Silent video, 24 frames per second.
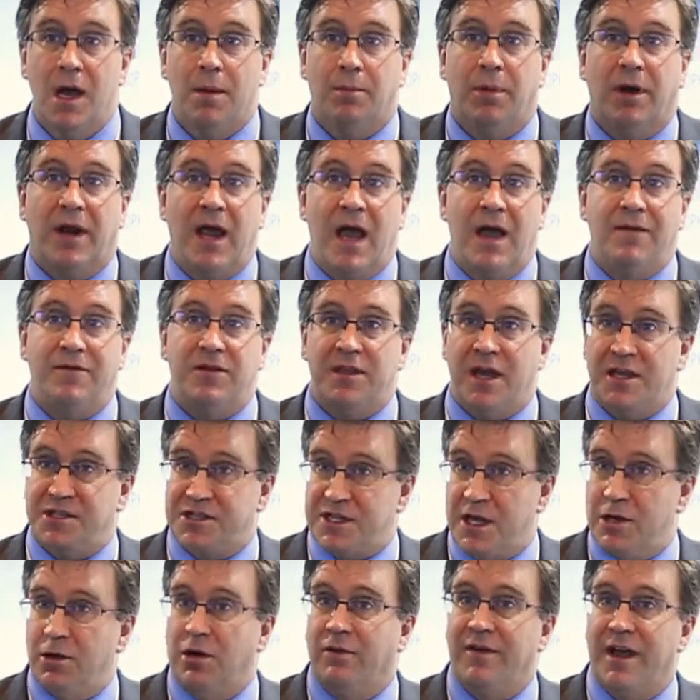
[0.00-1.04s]
But having that
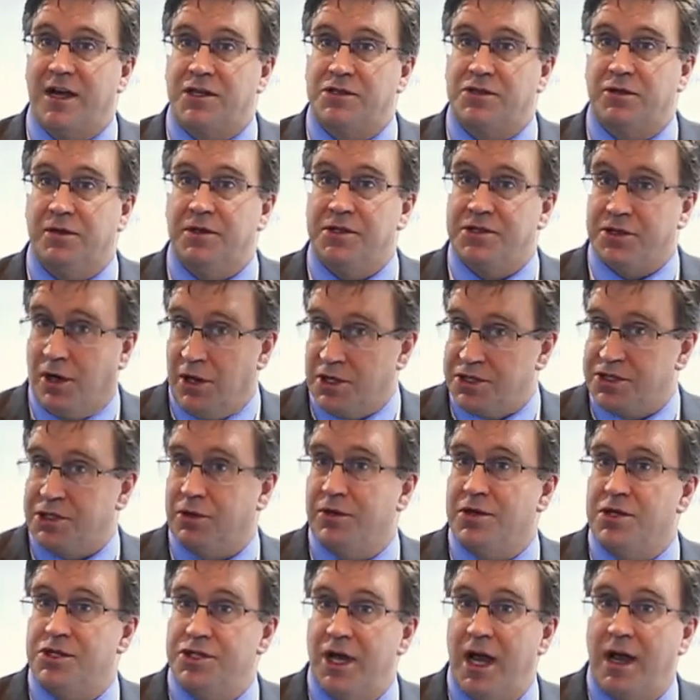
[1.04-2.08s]
center of excellence also
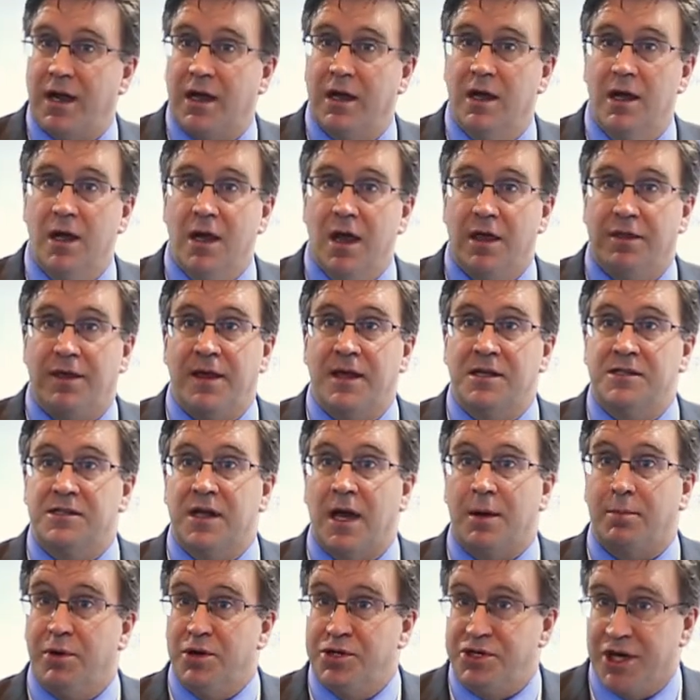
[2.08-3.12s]
in Czech, things
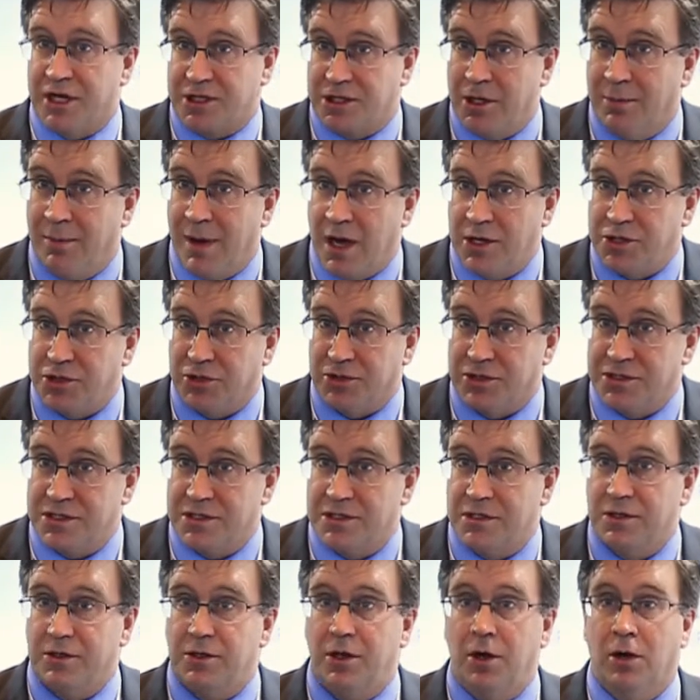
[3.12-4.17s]
like projector
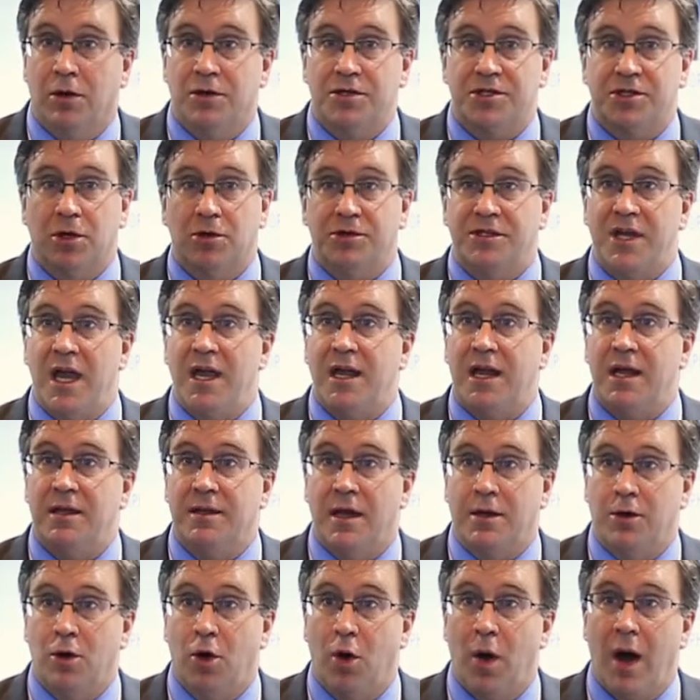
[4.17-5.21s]
modules, so taking
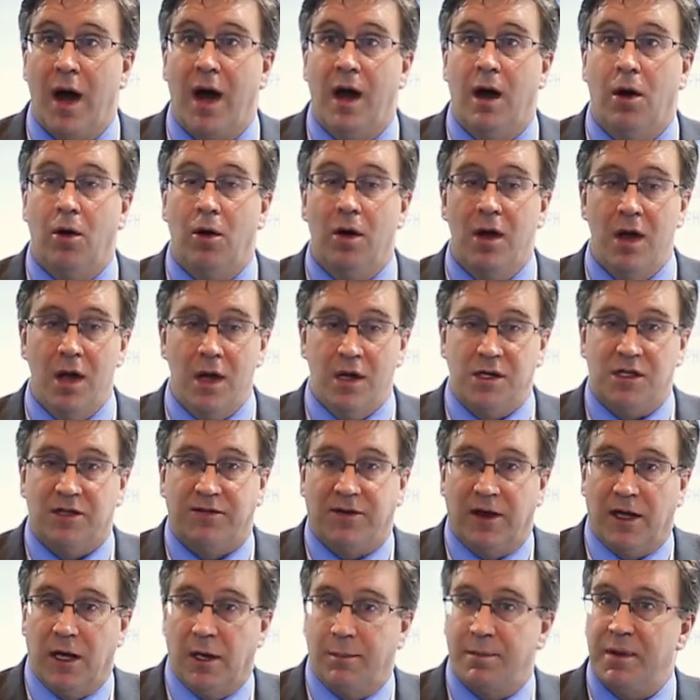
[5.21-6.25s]
that know-how,
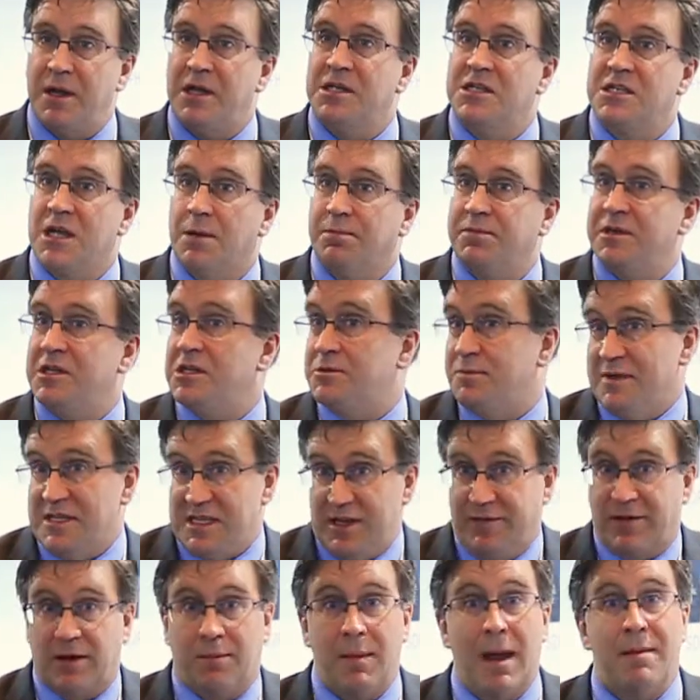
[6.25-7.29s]
developing something
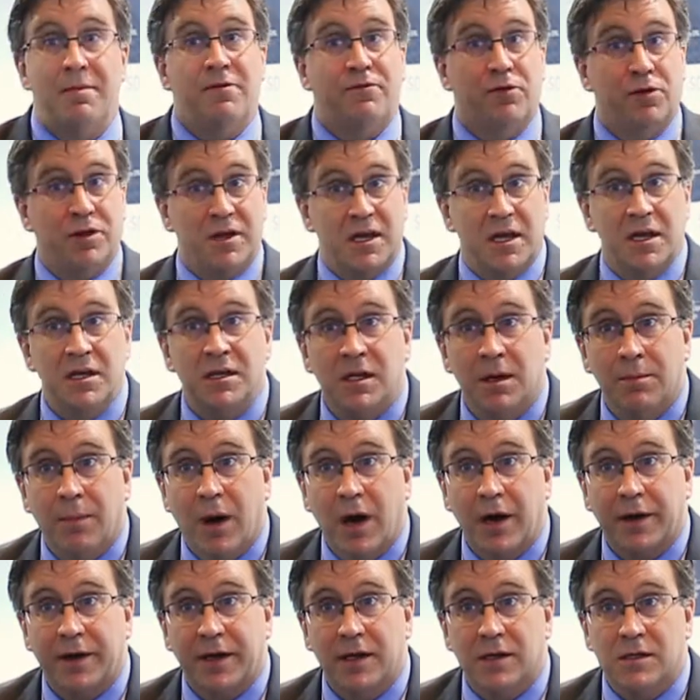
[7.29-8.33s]
specific maybe for the India
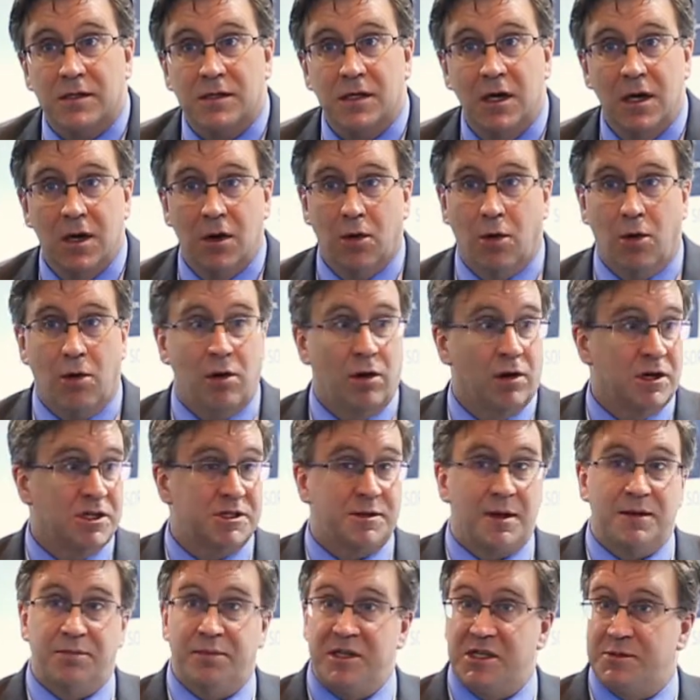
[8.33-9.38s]
market, or
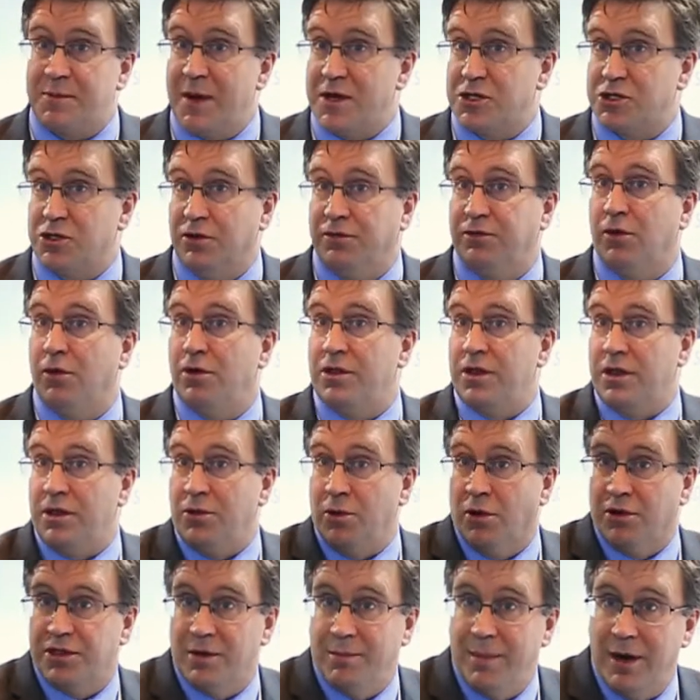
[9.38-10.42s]
something special for the
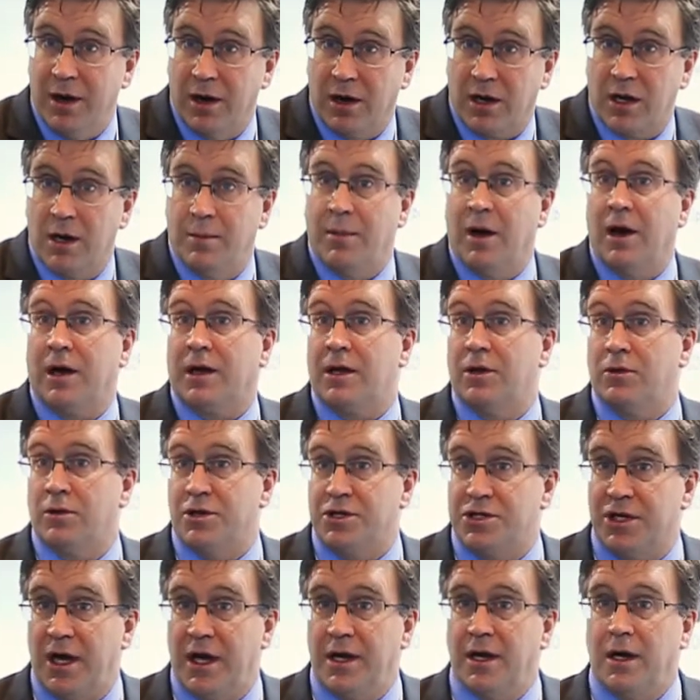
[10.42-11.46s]
North America market or
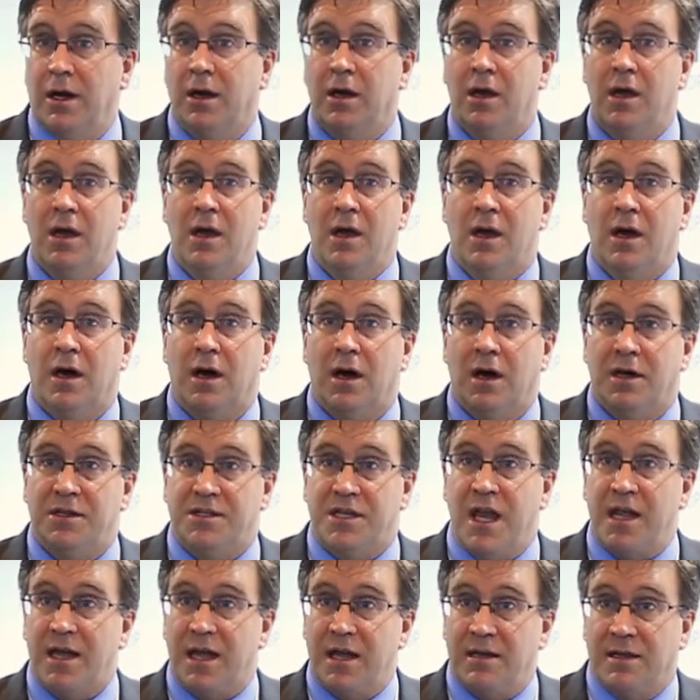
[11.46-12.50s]
China,
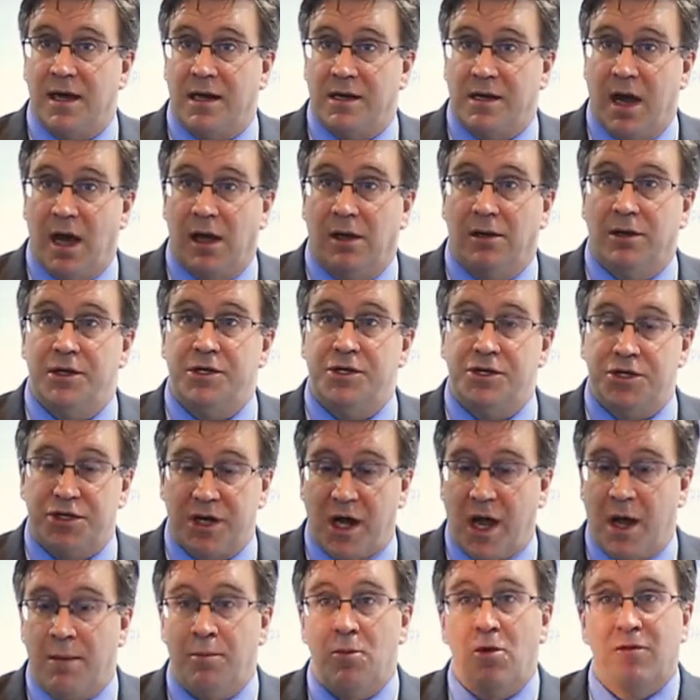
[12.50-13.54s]
taking that knowledge
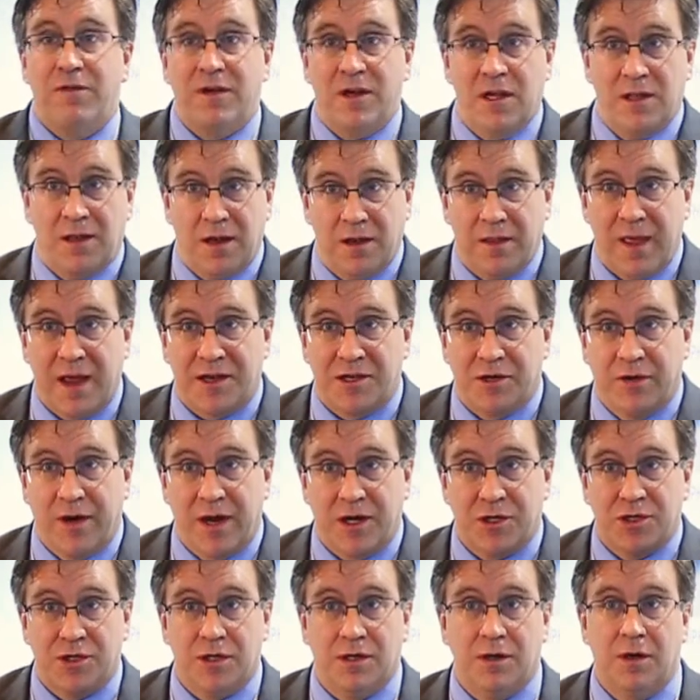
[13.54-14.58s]
and moving it in that
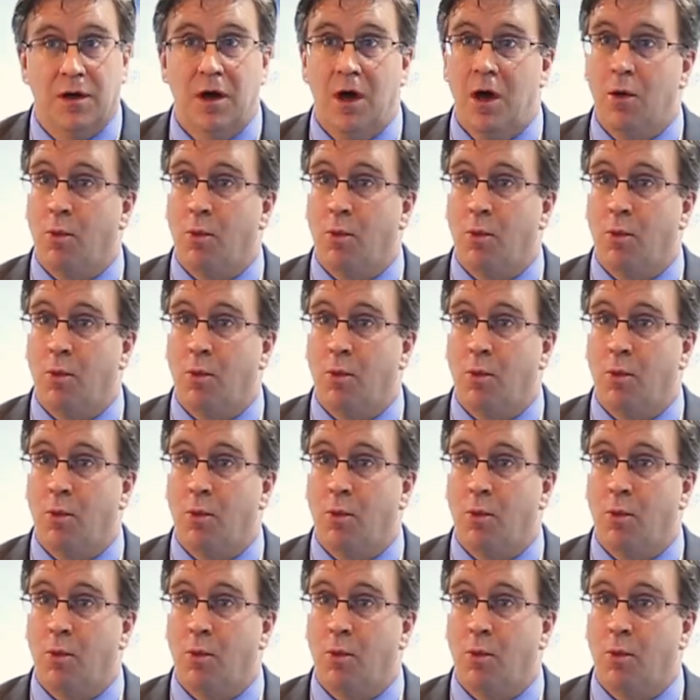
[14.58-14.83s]
direction.